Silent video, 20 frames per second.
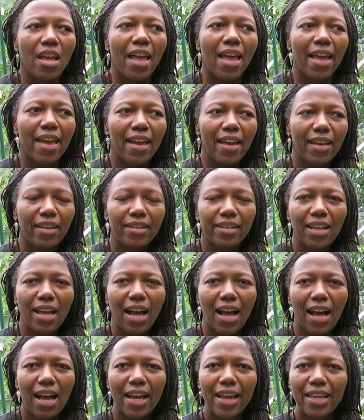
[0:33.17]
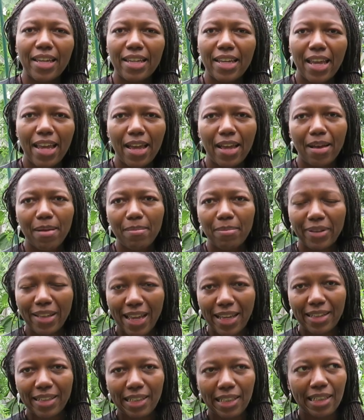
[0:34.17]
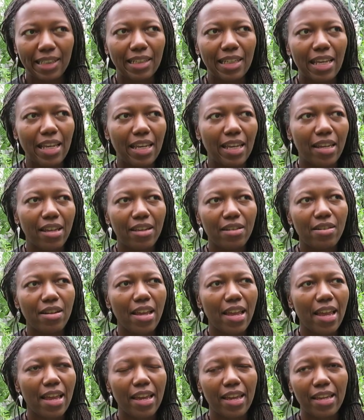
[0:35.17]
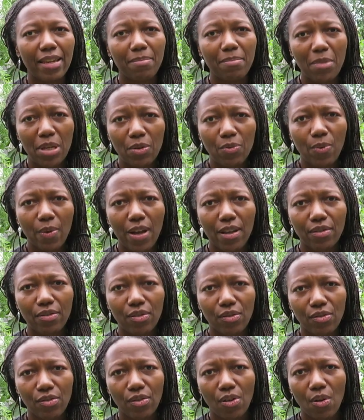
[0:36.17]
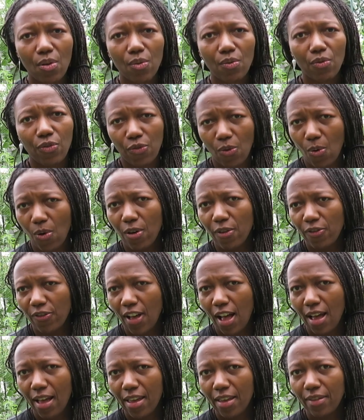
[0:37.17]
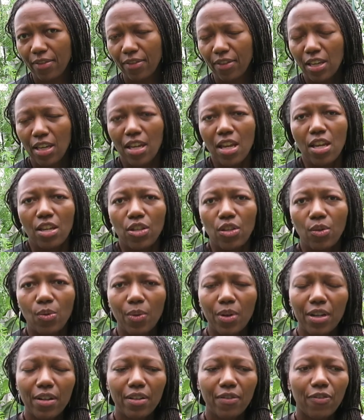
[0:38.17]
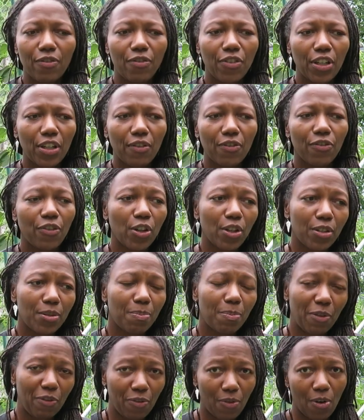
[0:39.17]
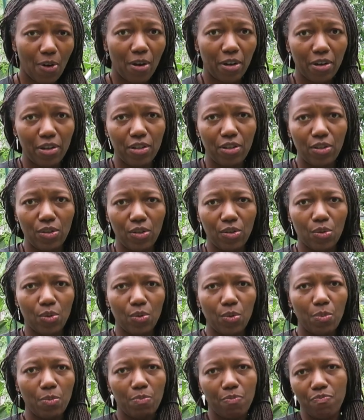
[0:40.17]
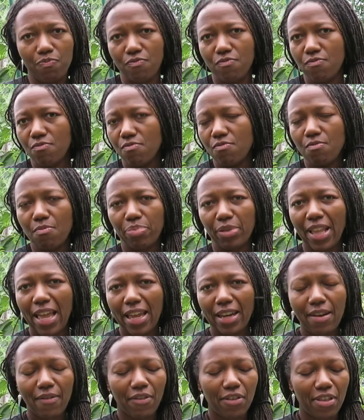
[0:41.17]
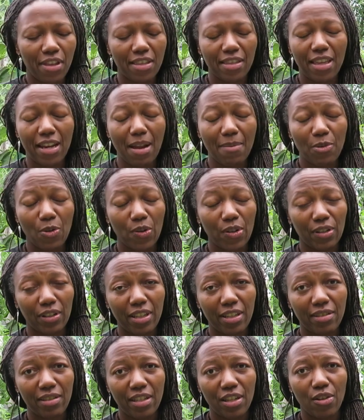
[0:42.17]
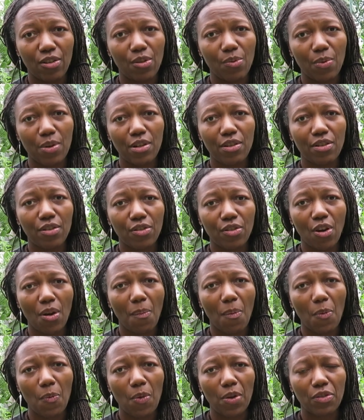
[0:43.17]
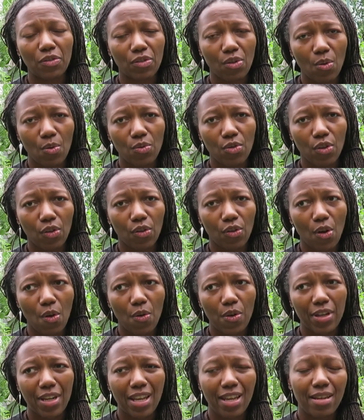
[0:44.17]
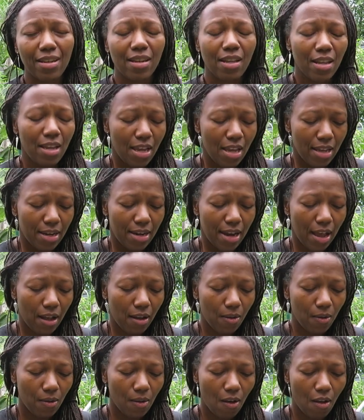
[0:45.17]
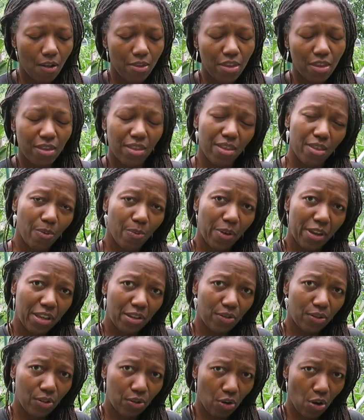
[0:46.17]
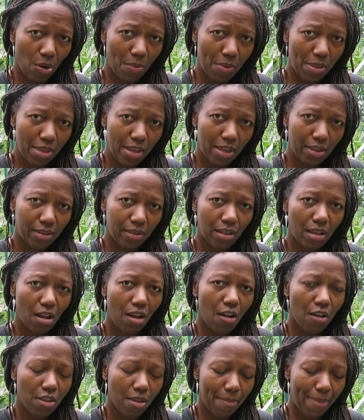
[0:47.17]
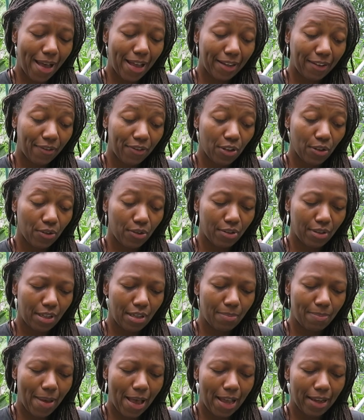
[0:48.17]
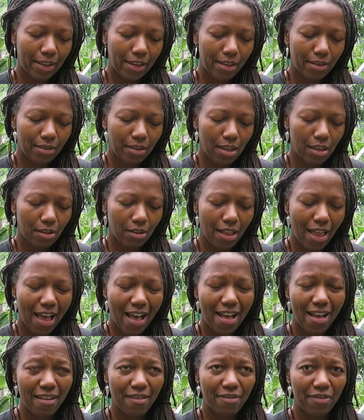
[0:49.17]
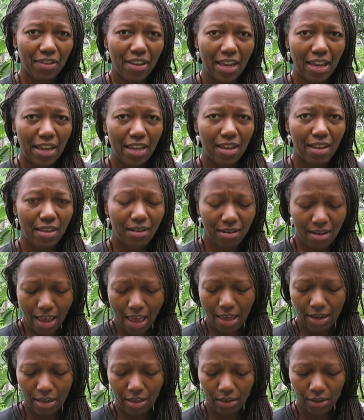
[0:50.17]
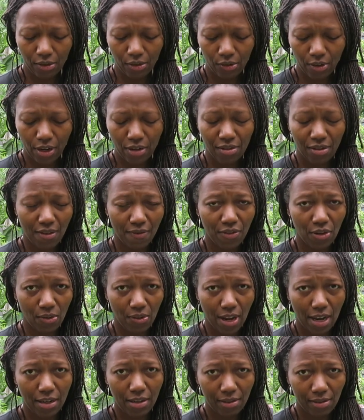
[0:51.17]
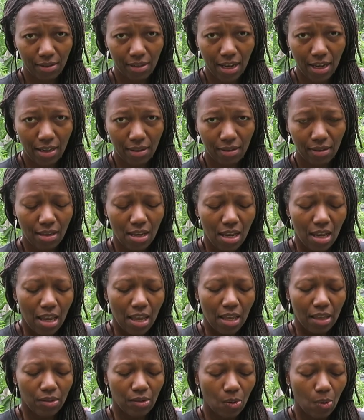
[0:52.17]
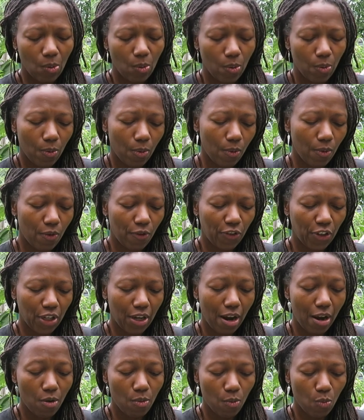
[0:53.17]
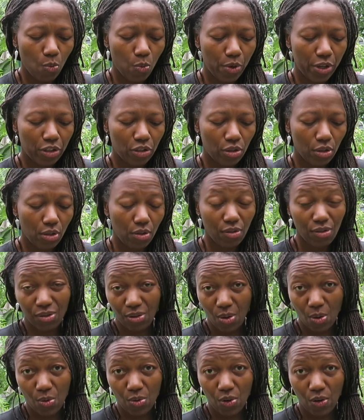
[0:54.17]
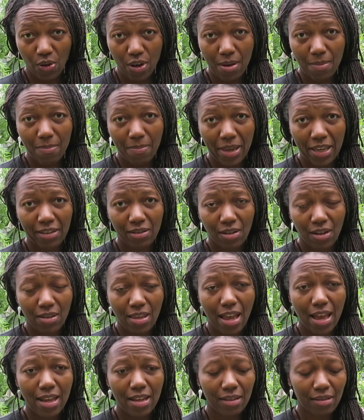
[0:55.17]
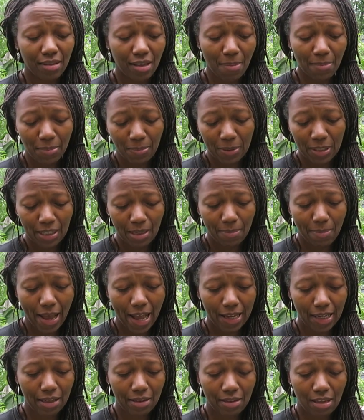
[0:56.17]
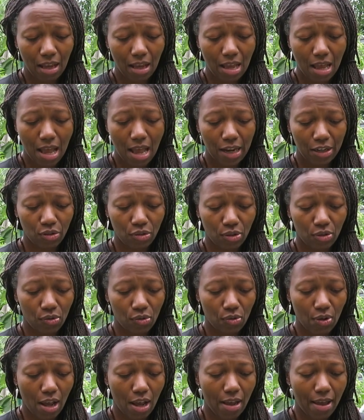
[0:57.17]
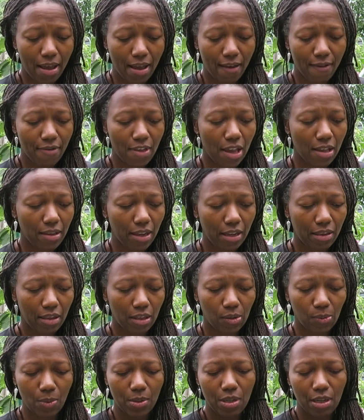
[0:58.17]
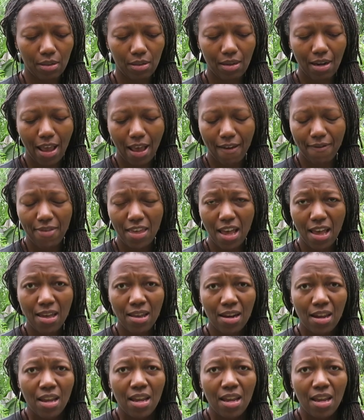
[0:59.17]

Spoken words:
and I am planting in a Midwest zone 4 or 5. You want to first, before you plant everything that I'm going to list here, you want to determine what zone you're growing in. Now, on the way you determine this, on the back of your seed packets, it'll have an illustration of the United States. And so figure out which zone you're in based on that. Some seed packets actually do not have that, like this one doesn't have that.